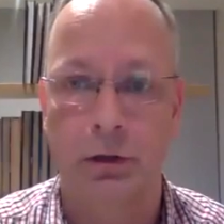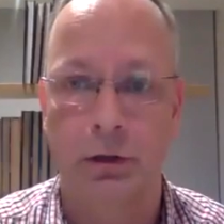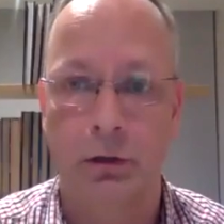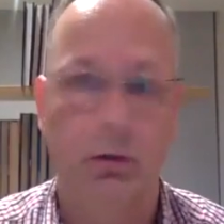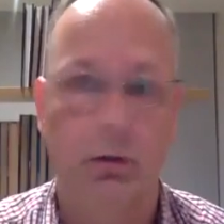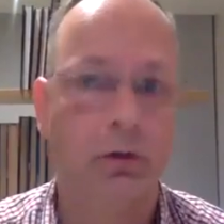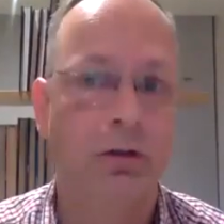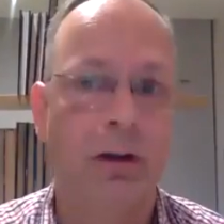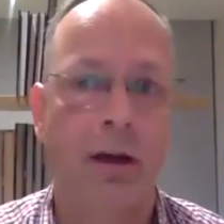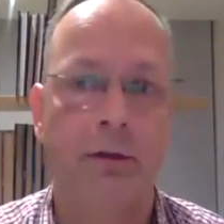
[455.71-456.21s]
You
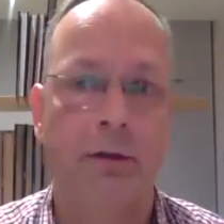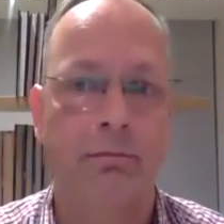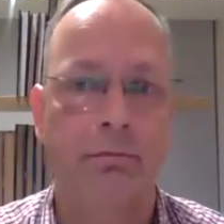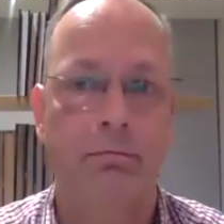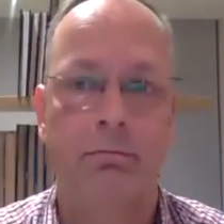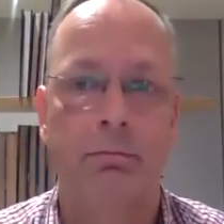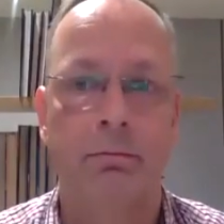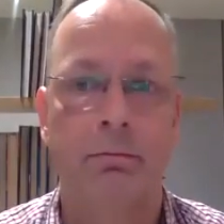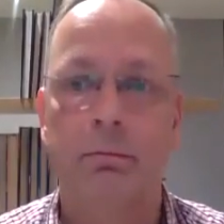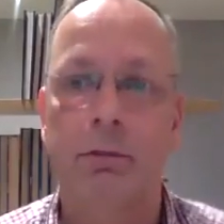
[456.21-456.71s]
just have,
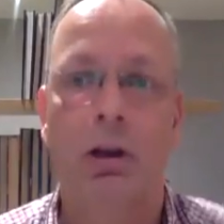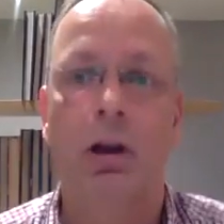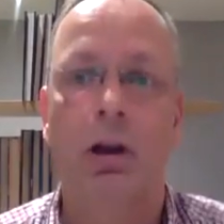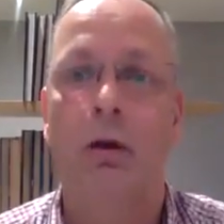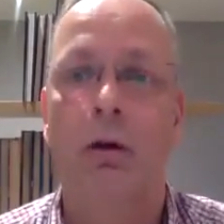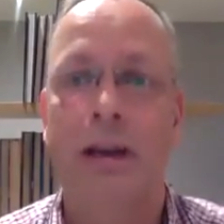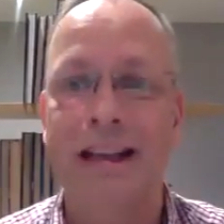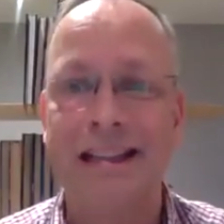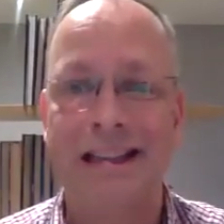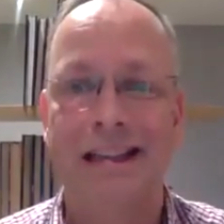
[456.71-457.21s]

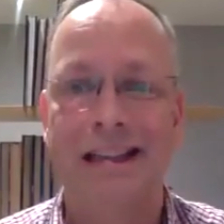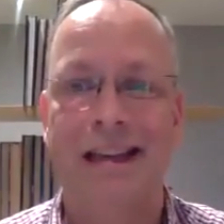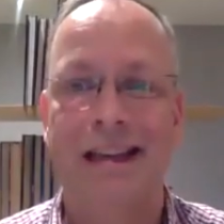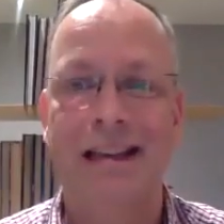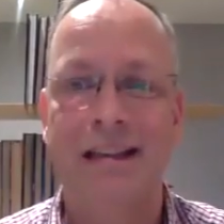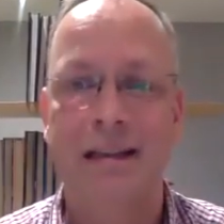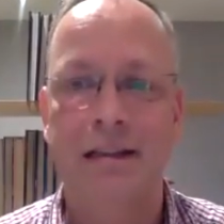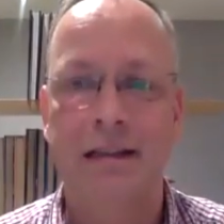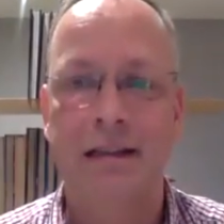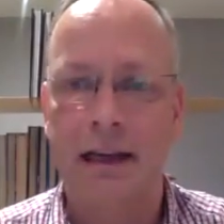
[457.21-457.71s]

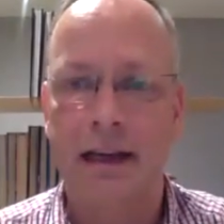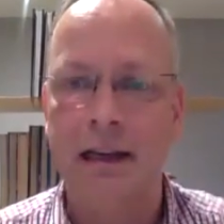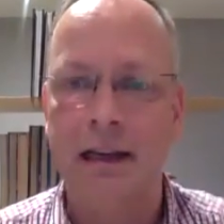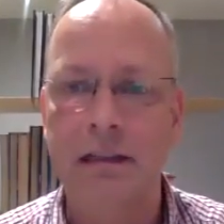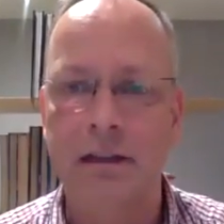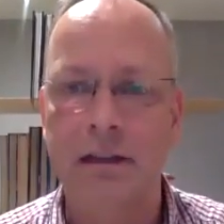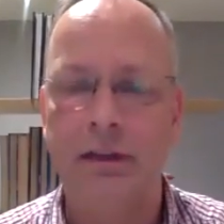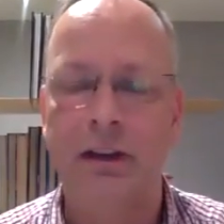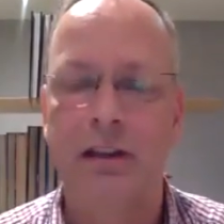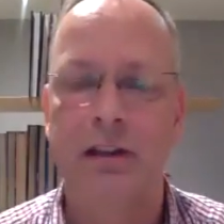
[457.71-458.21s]
it's a
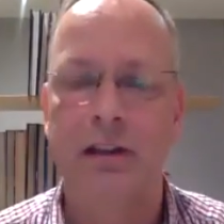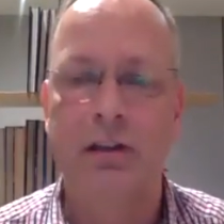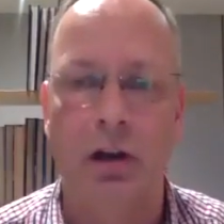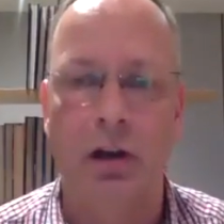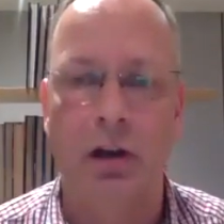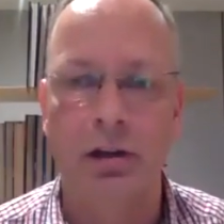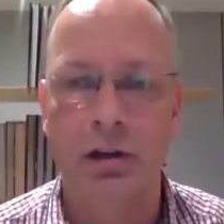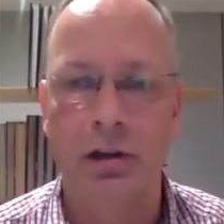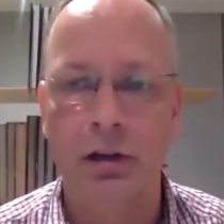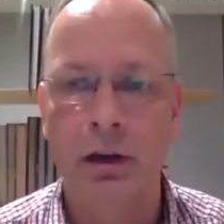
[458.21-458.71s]
scientific
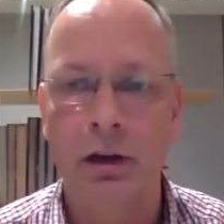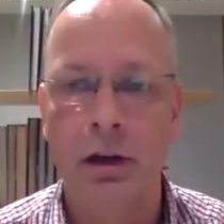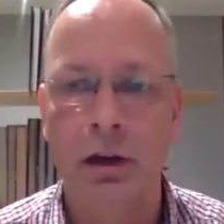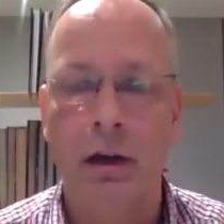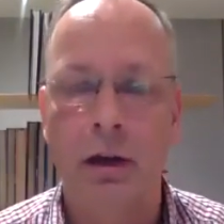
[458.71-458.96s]
discussion